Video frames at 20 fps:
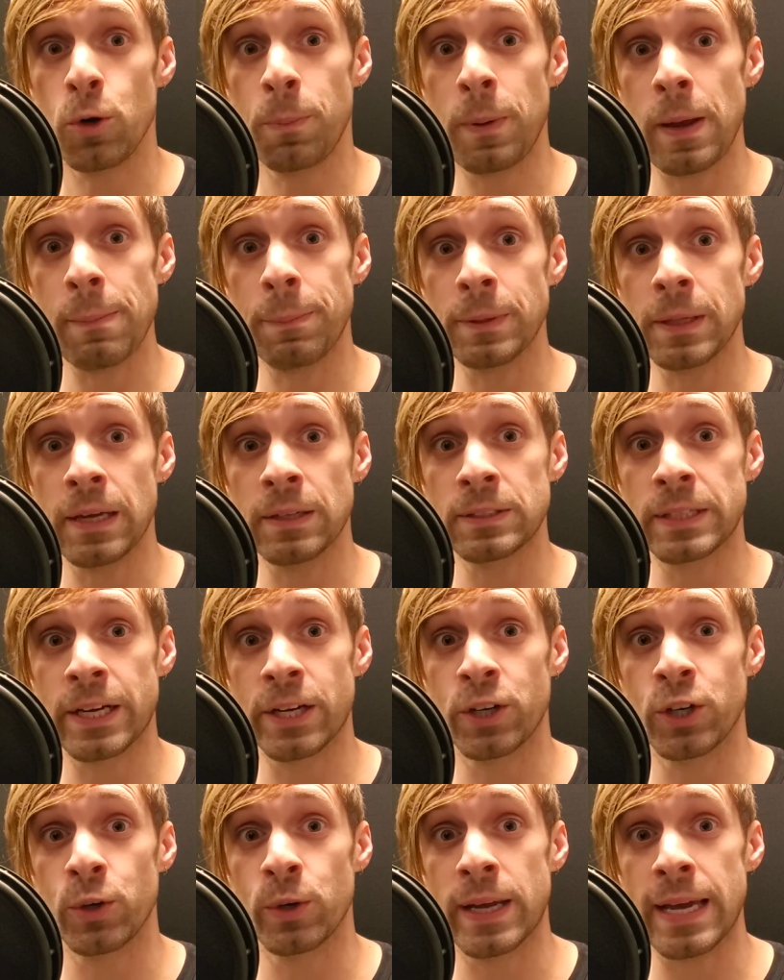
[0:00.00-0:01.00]
people out
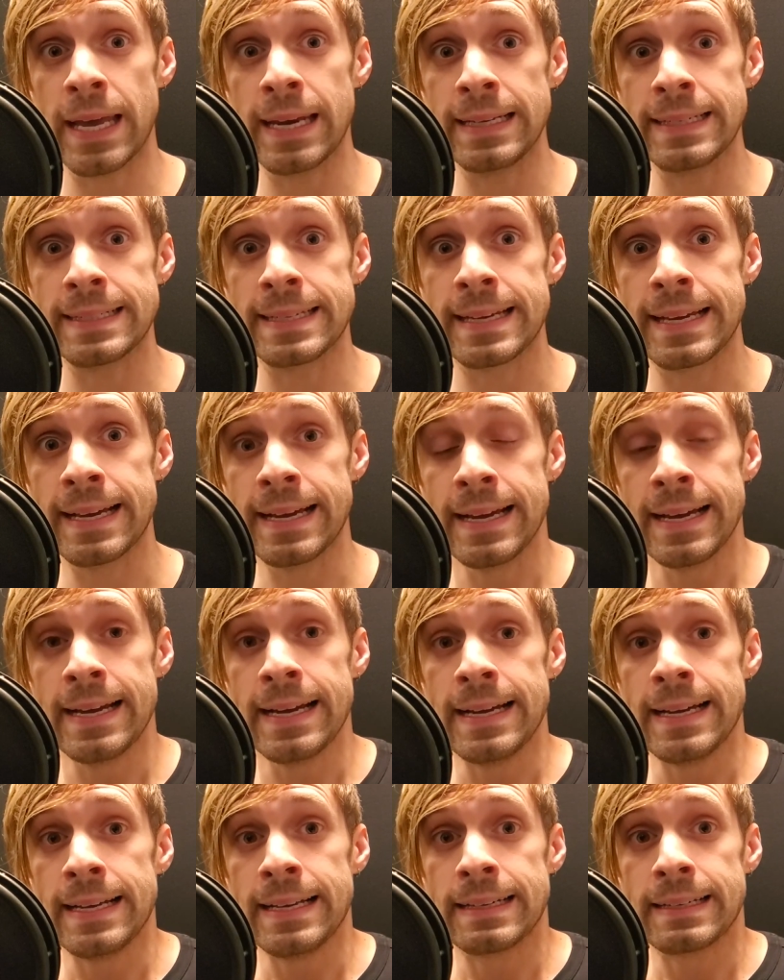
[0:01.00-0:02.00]
there who get it,
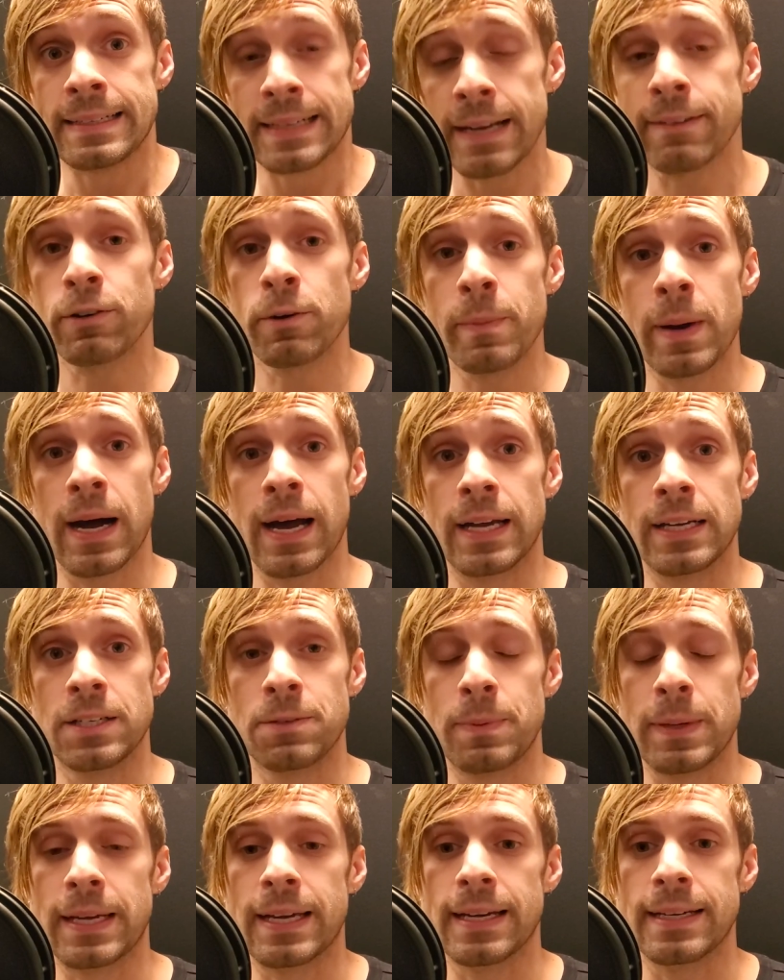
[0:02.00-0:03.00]
never mind
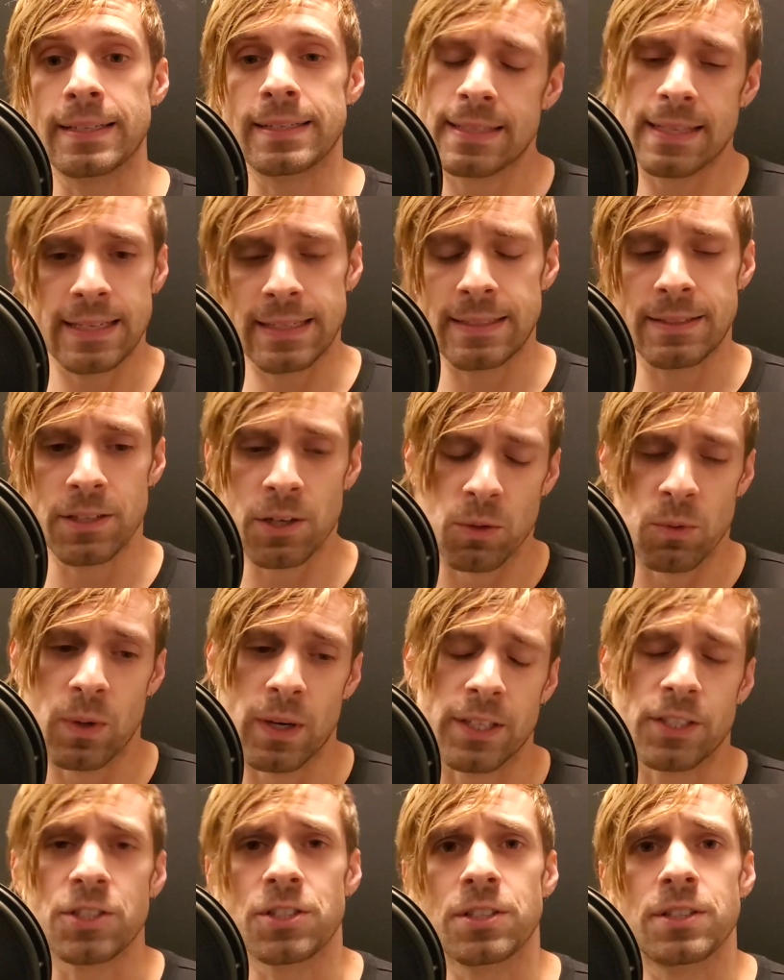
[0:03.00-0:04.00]
because they don't
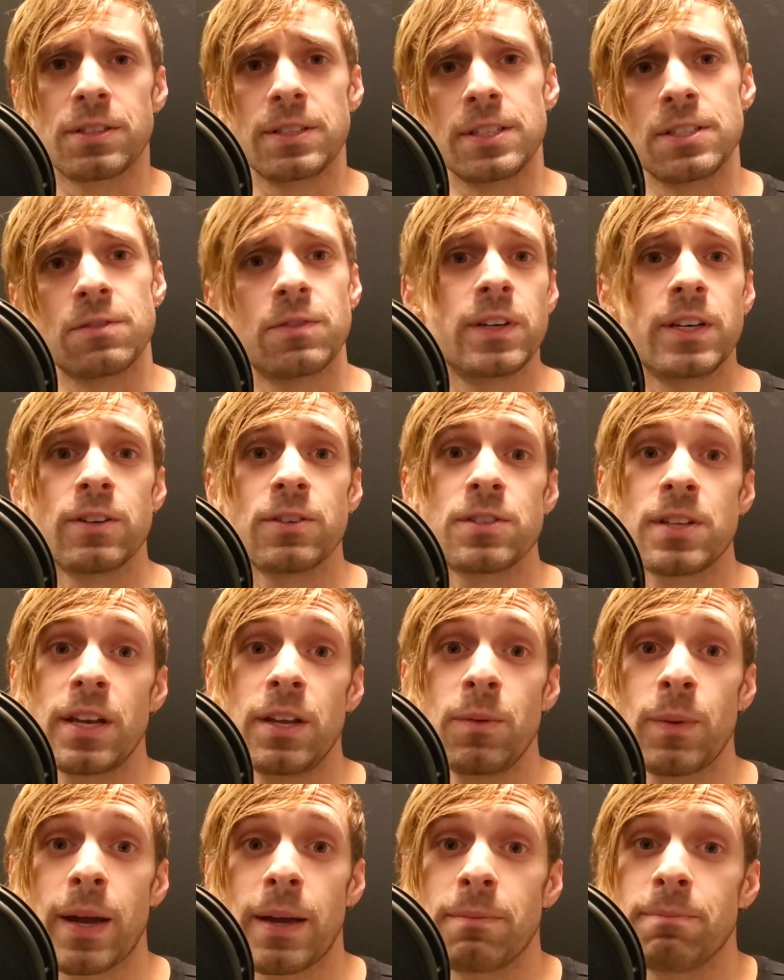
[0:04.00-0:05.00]
watch these videos
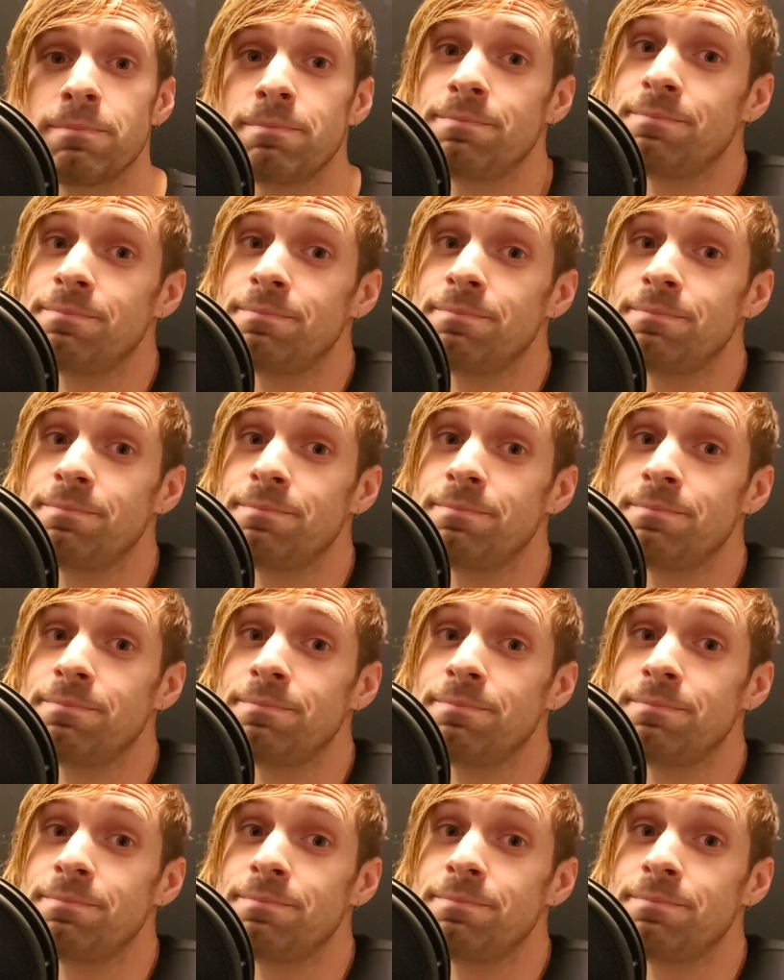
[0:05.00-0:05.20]
anyway.